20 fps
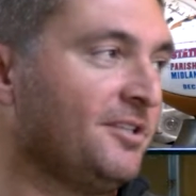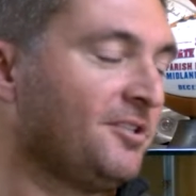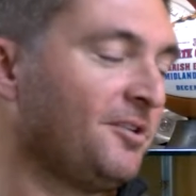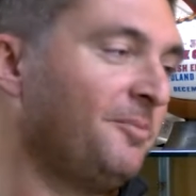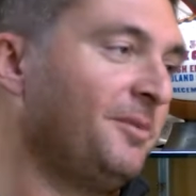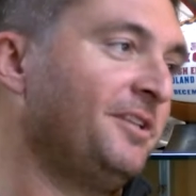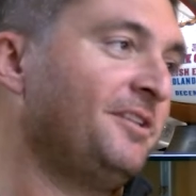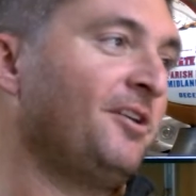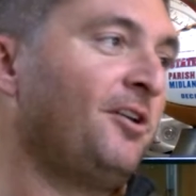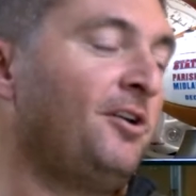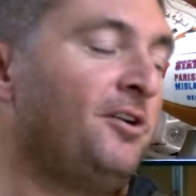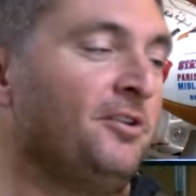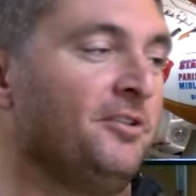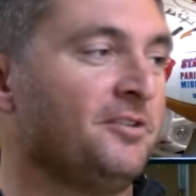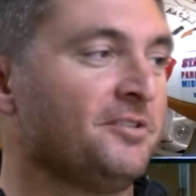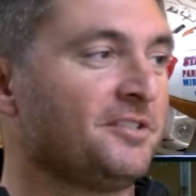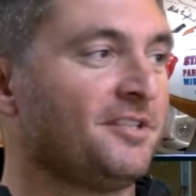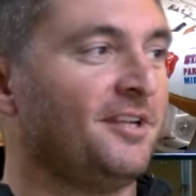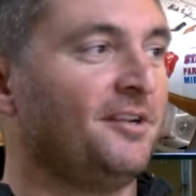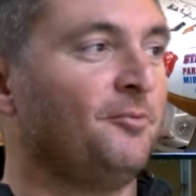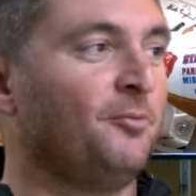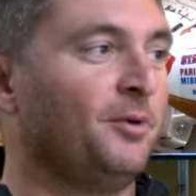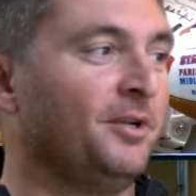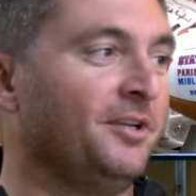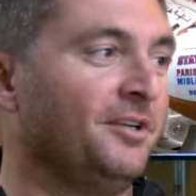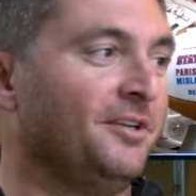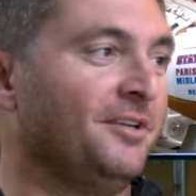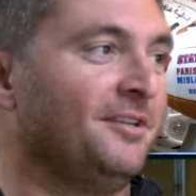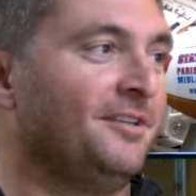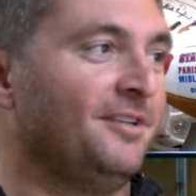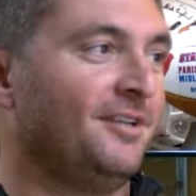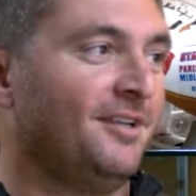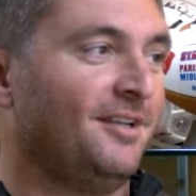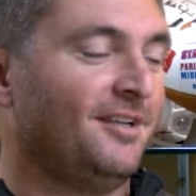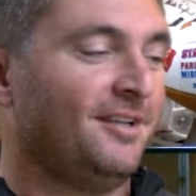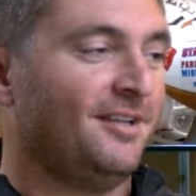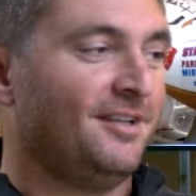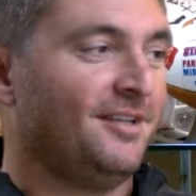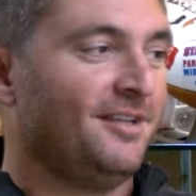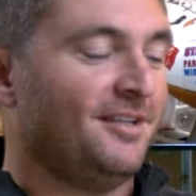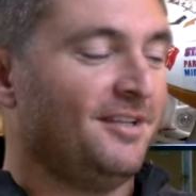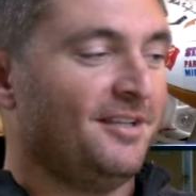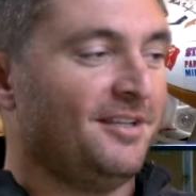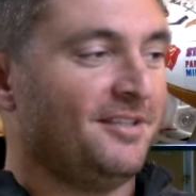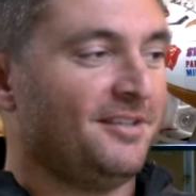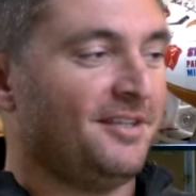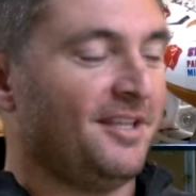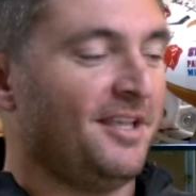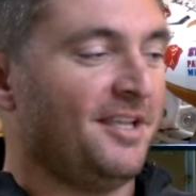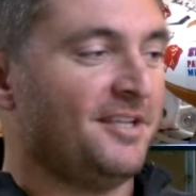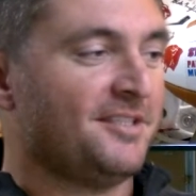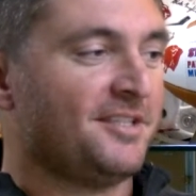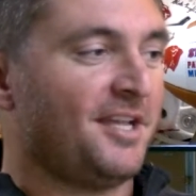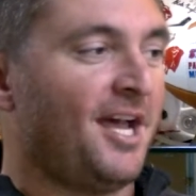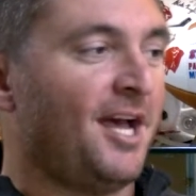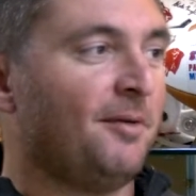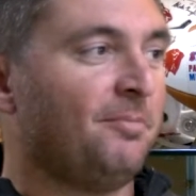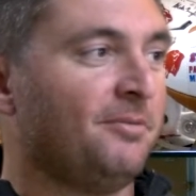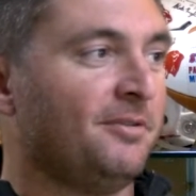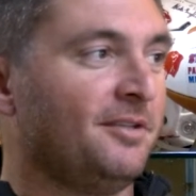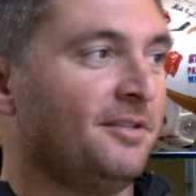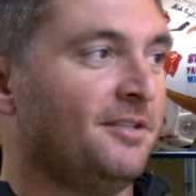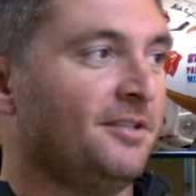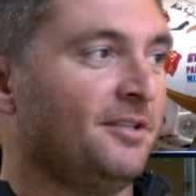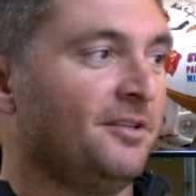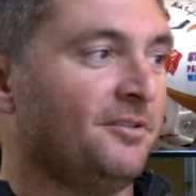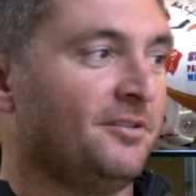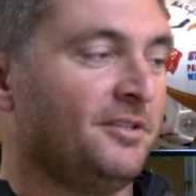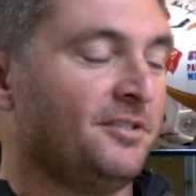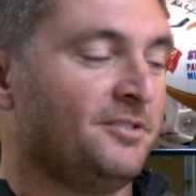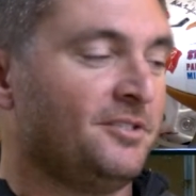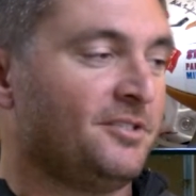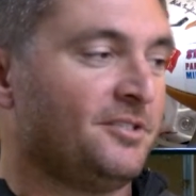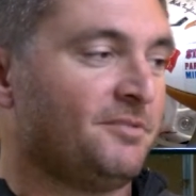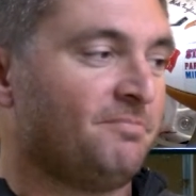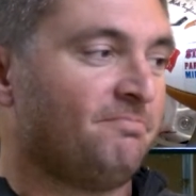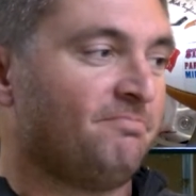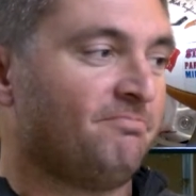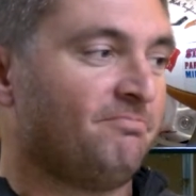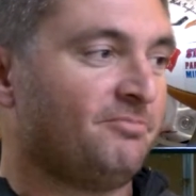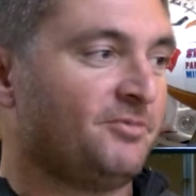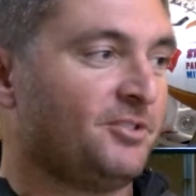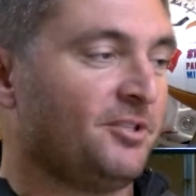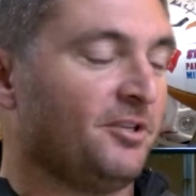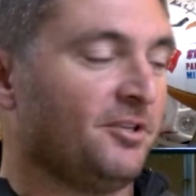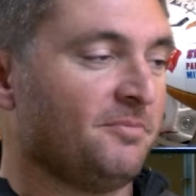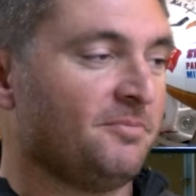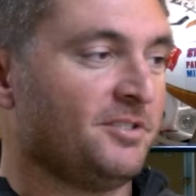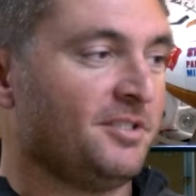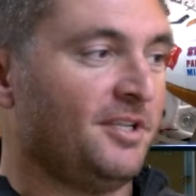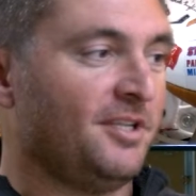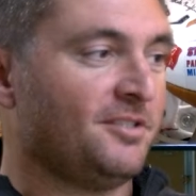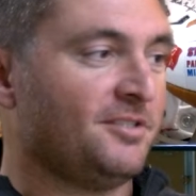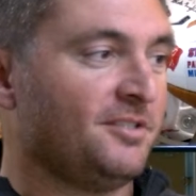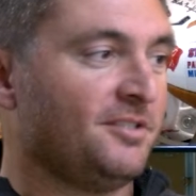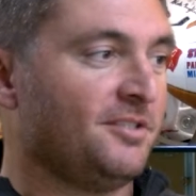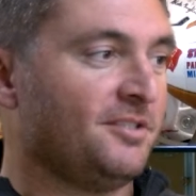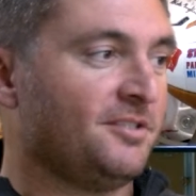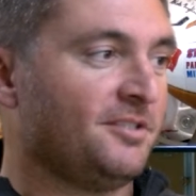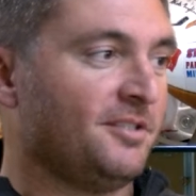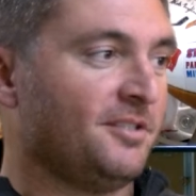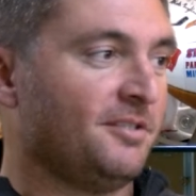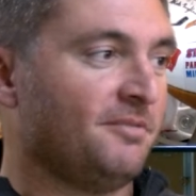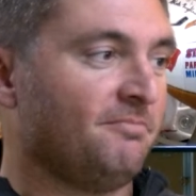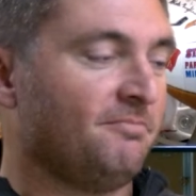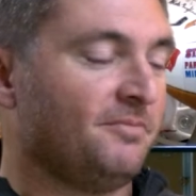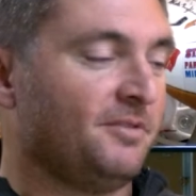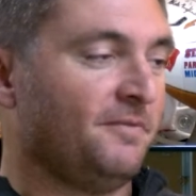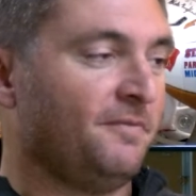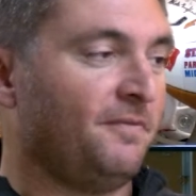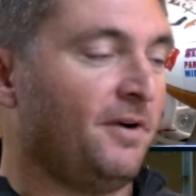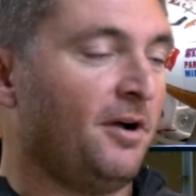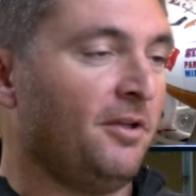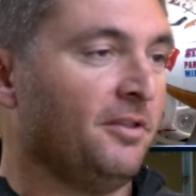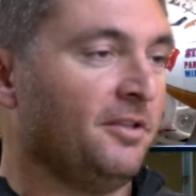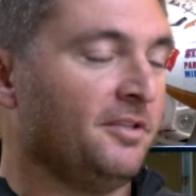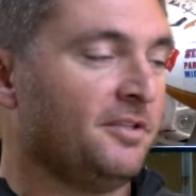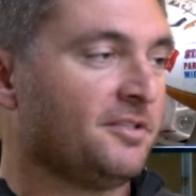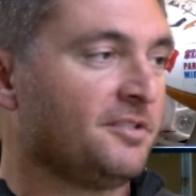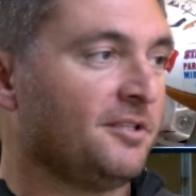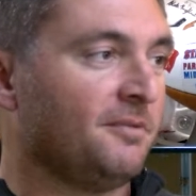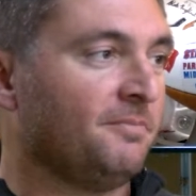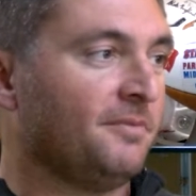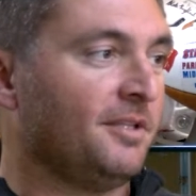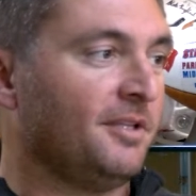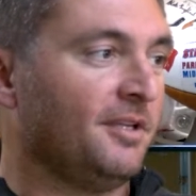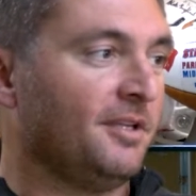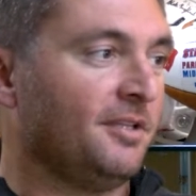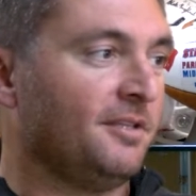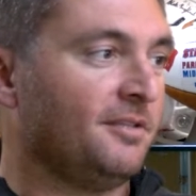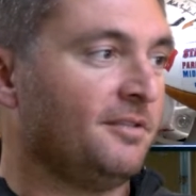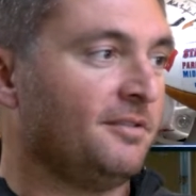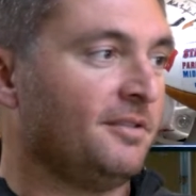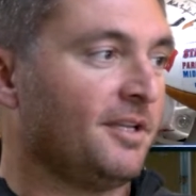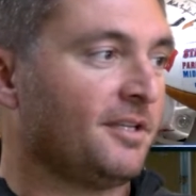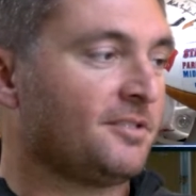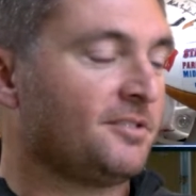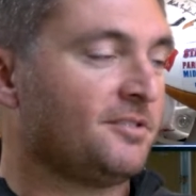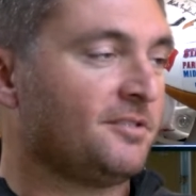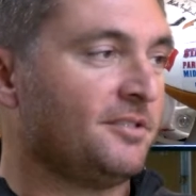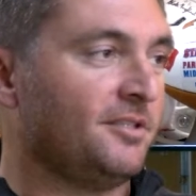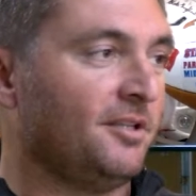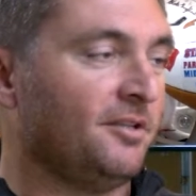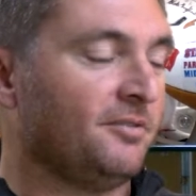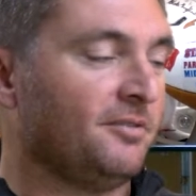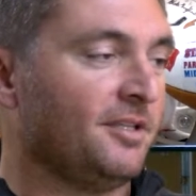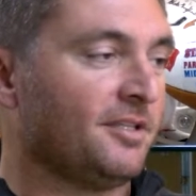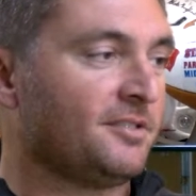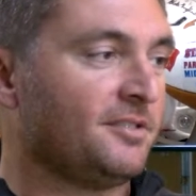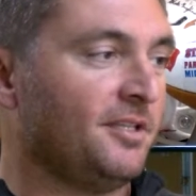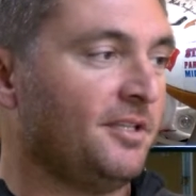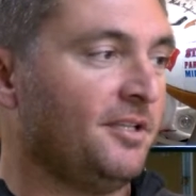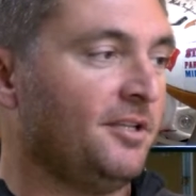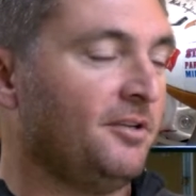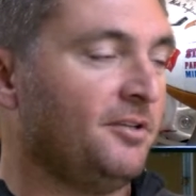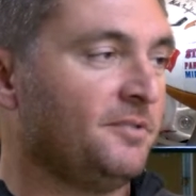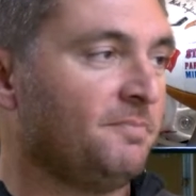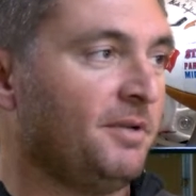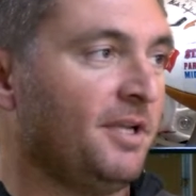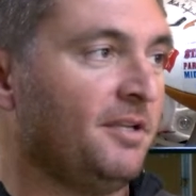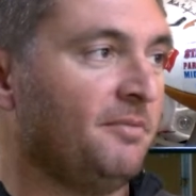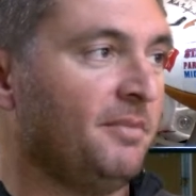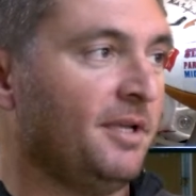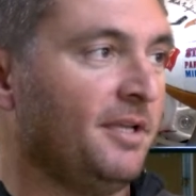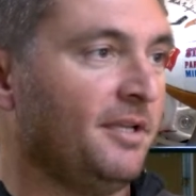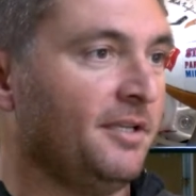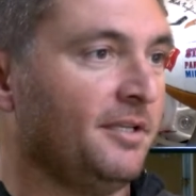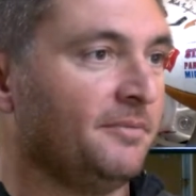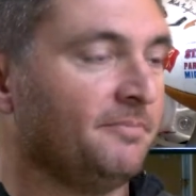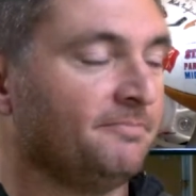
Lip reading: So, all those kind of weird things happen, and it just circumstances and fall into something, and next thing you know, he's Peyton Manning.